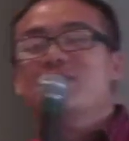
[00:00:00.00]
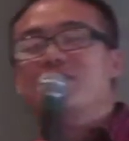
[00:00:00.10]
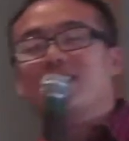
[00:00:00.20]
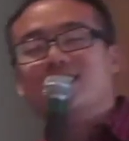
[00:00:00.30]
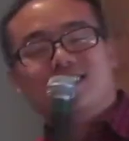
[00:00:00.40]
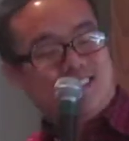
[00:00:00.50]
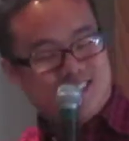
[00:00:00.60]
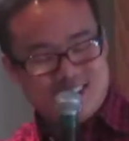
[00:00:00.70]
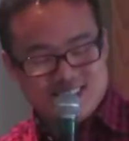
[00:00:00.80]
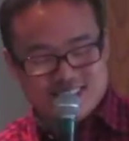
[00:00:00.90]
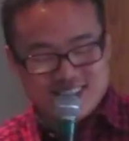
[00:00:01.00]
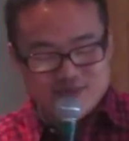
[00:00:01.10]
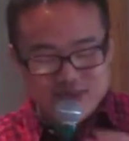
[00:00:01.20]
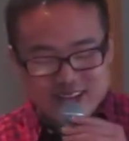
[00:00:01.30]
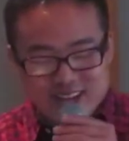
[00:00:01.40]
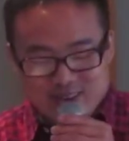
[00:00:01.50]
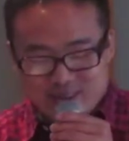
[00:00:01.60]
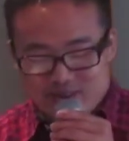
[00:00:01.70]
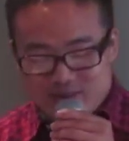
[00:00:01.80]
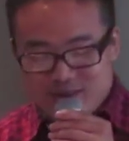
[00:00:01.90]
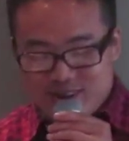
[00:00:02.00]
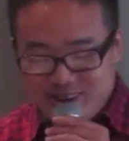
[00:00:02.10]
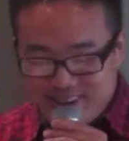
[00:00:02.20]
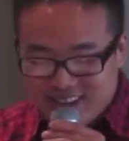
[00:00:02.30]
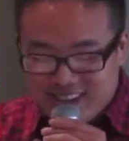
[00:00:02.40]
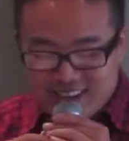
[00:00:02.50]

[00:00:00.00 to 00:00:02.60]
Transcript: But no, it's okay. But anyway, moving on.